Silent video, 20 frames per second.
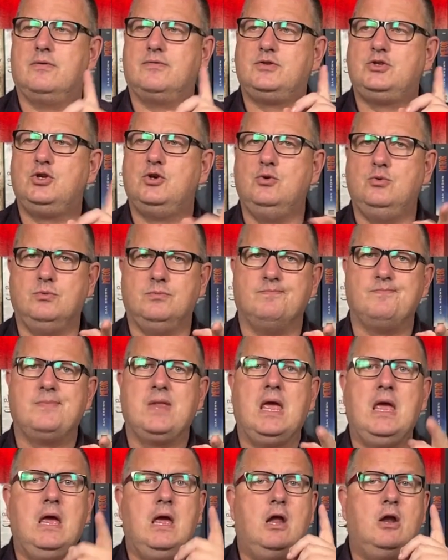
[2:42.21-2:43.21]
June,
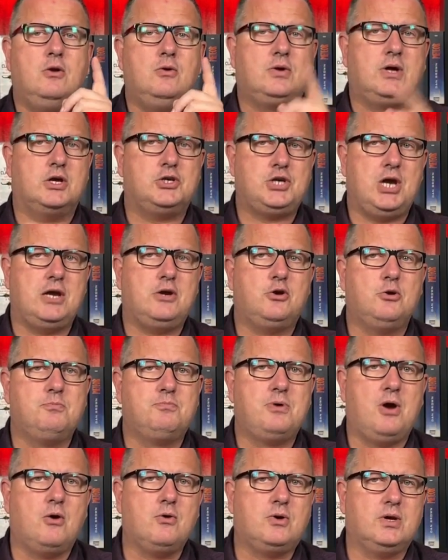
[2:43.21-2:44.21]
Lukashenko
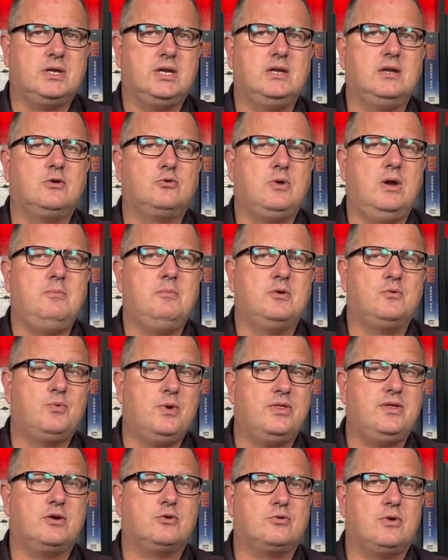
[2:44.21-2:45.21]
brokered an agreement
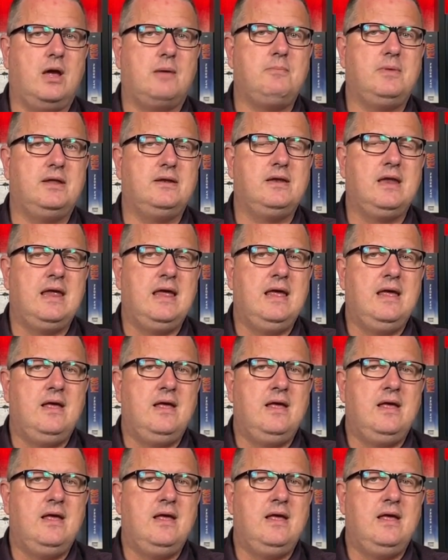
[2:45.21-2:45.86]
with the Kremlin